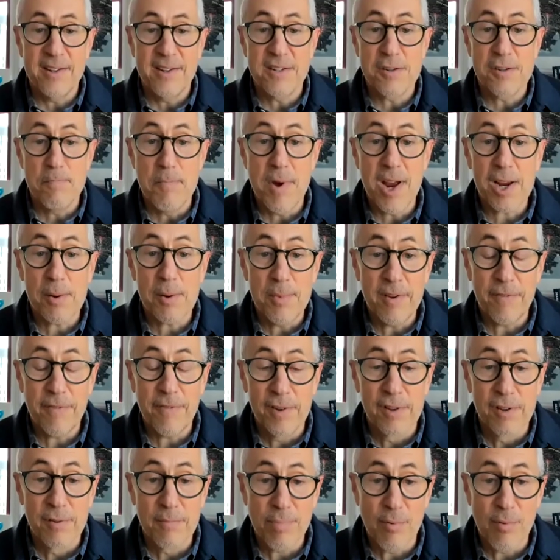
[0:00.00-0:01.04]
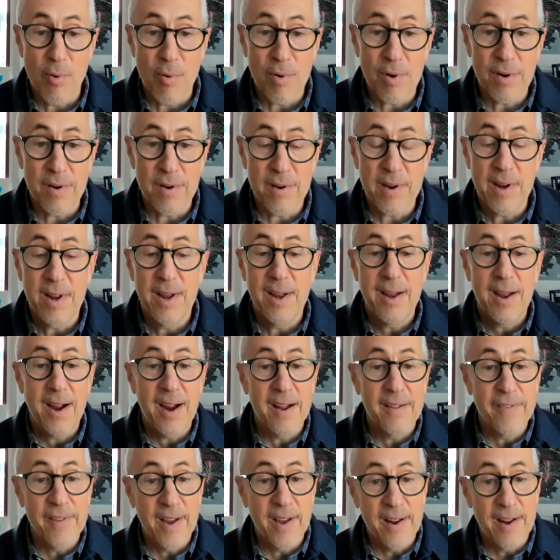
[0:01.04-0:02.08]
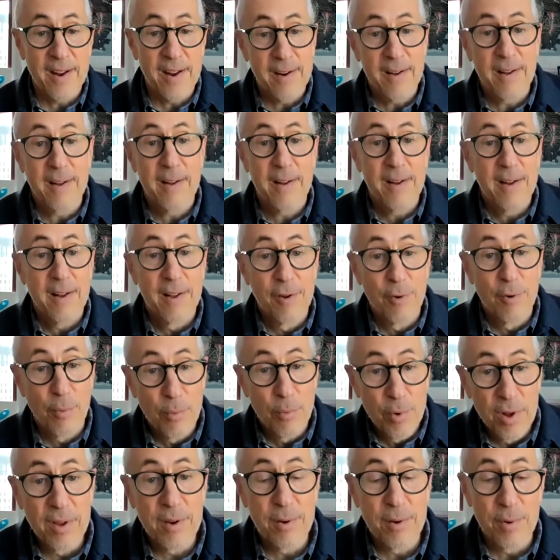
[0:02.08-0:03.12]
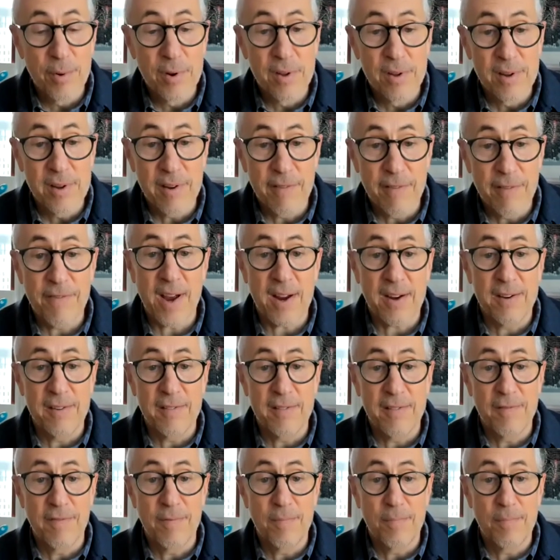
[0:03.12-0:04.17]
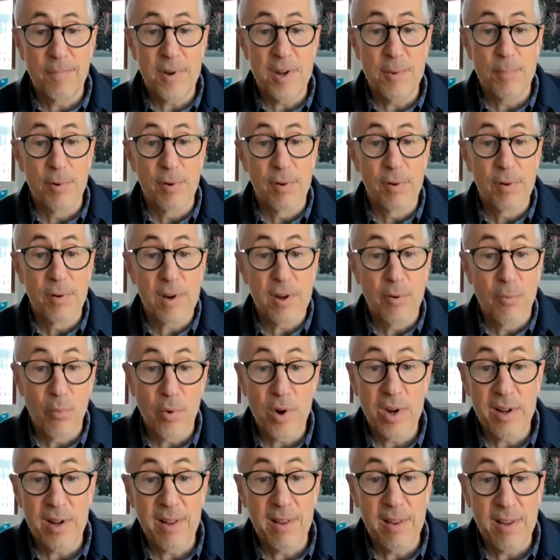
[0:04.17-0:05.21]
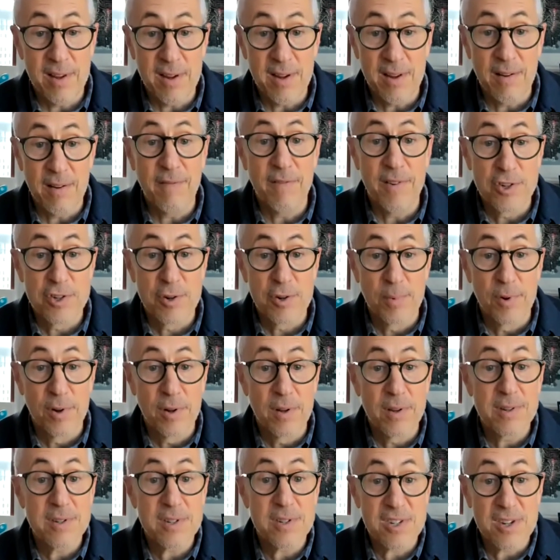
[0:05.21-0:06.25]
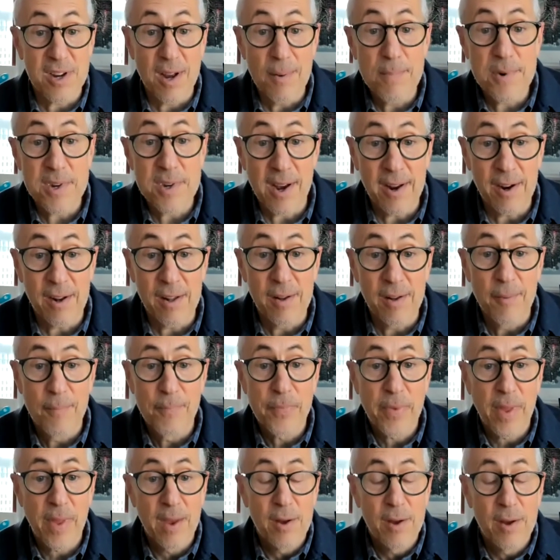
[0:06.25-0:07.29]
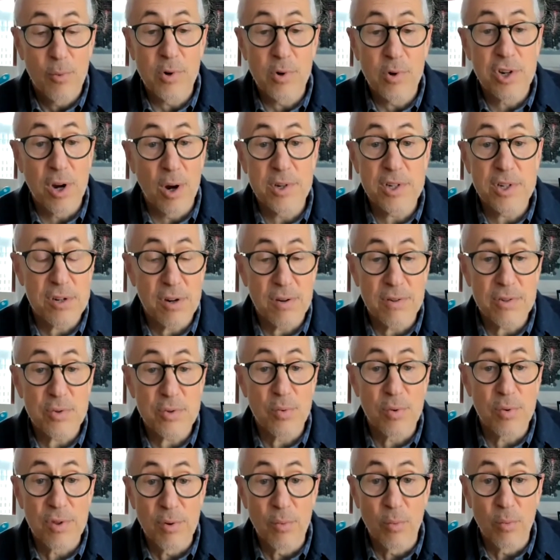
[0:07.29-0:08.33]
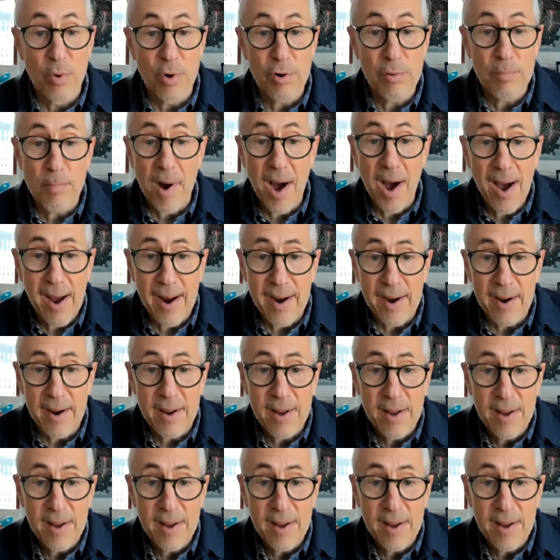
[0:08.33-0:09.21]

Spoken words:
is "Make me feel important." And then the really, really effective people can read the invisible subtitle, which always starts with the word "by."